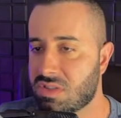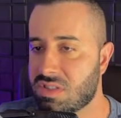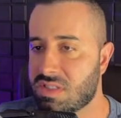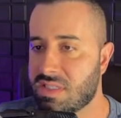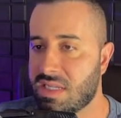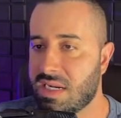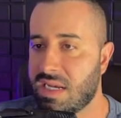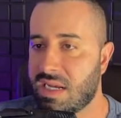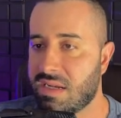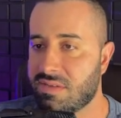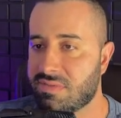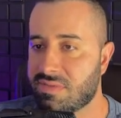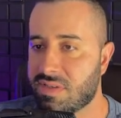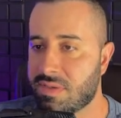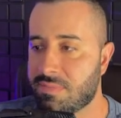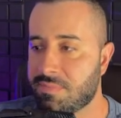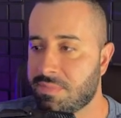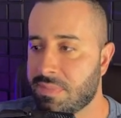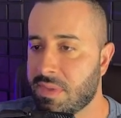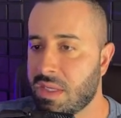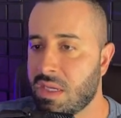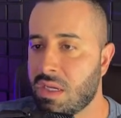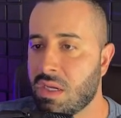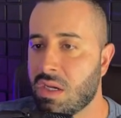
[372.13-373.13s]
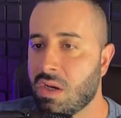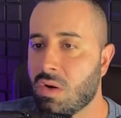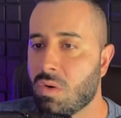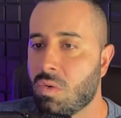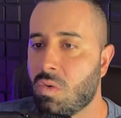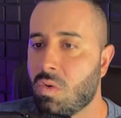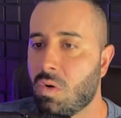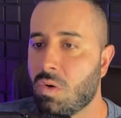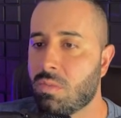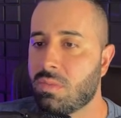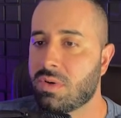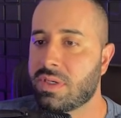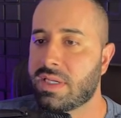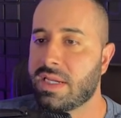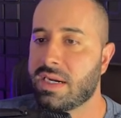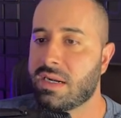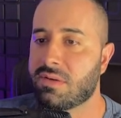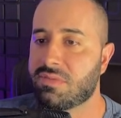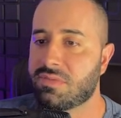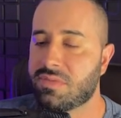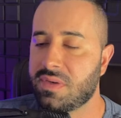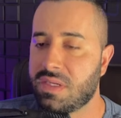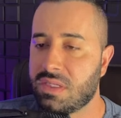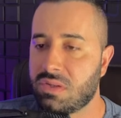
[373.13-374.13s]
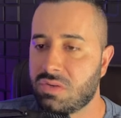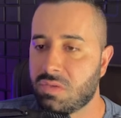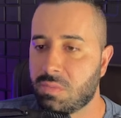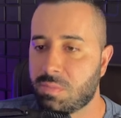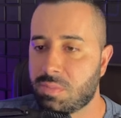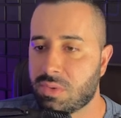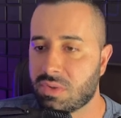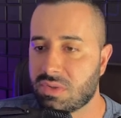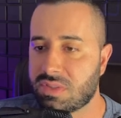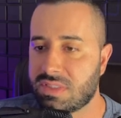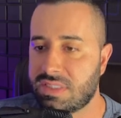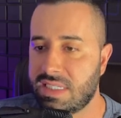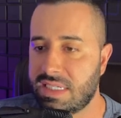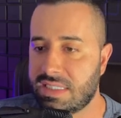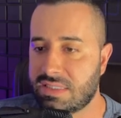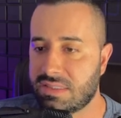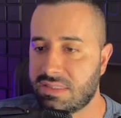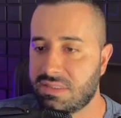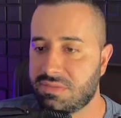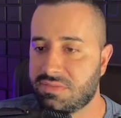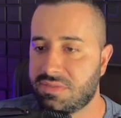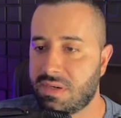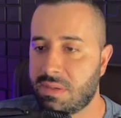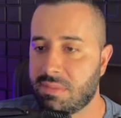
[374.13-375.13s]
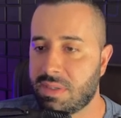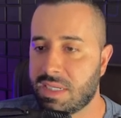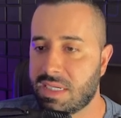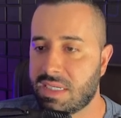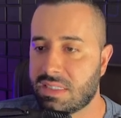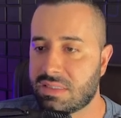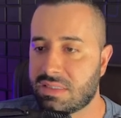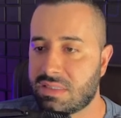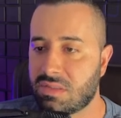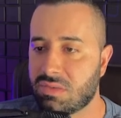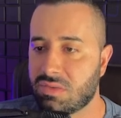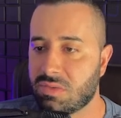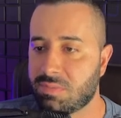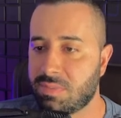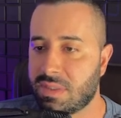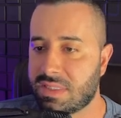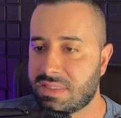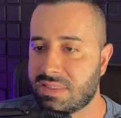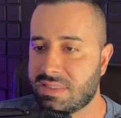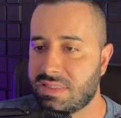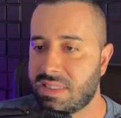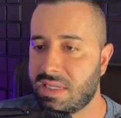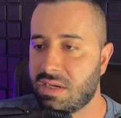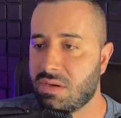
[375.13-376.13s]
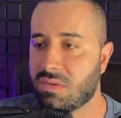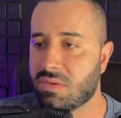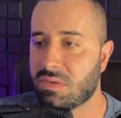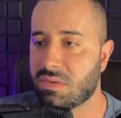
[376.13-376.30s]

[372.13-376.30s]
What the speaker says: showed, it's a nice video to watch, but it's not a good video for